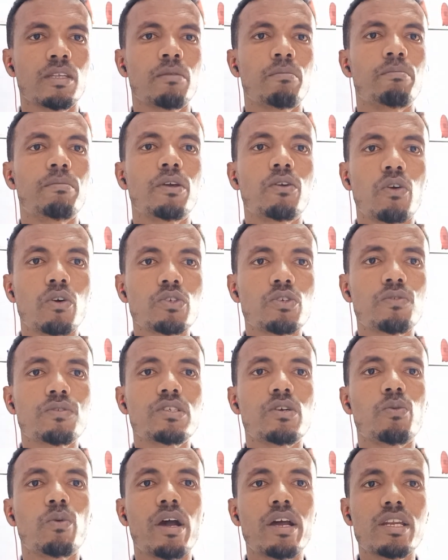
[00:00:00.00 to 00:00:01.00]
Because of
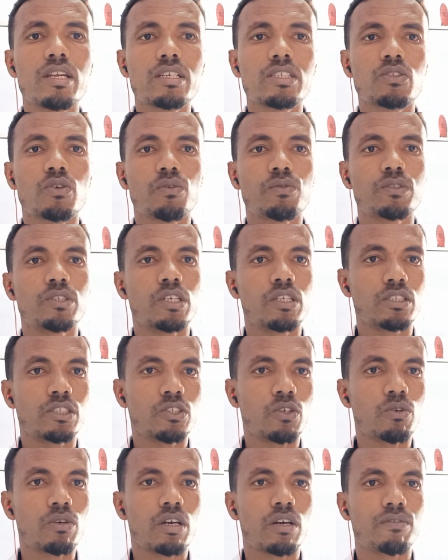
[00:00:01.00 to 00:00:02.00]
the wideness of the
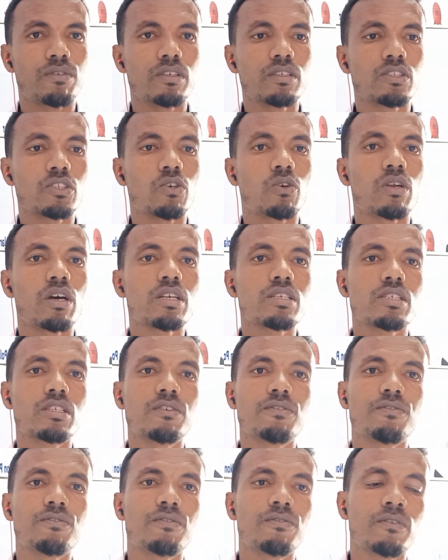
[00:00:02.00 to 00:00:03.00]
geography, scholars
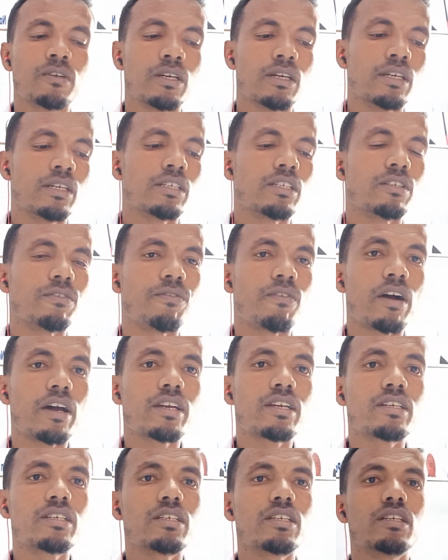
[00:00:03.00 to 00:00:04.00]

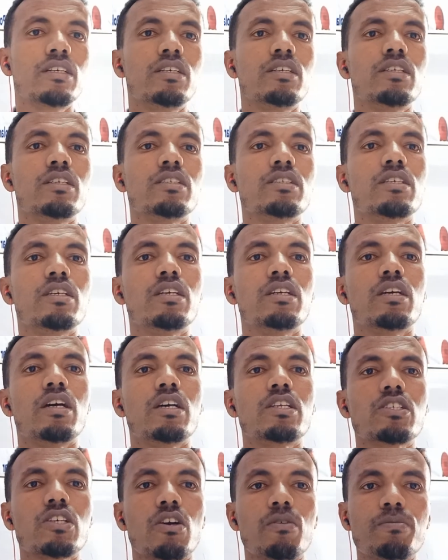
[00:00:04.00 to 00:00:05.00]
divided the
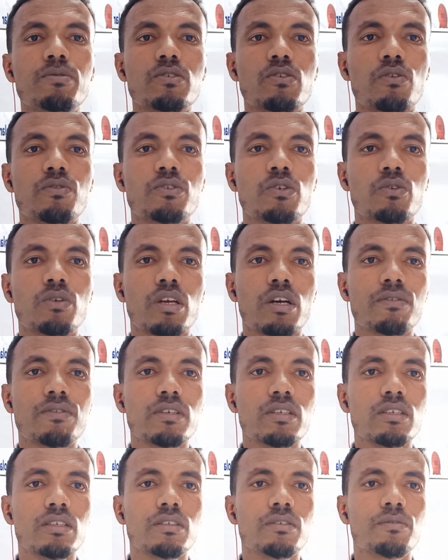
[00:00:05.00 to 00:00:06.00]
scopes of
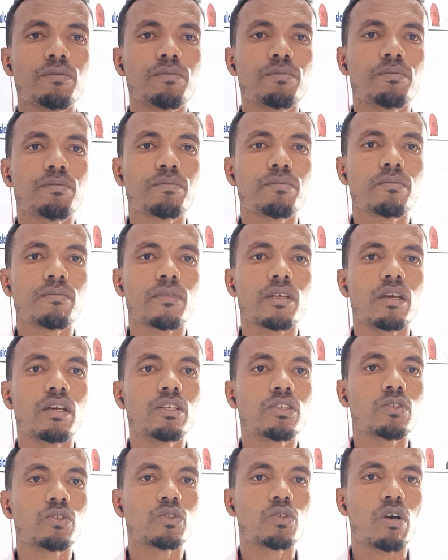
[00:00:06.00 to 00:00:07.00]
geography
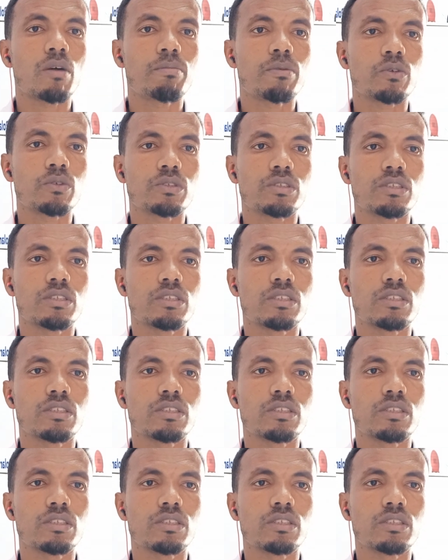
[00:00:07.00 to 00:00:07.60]
into two approaches.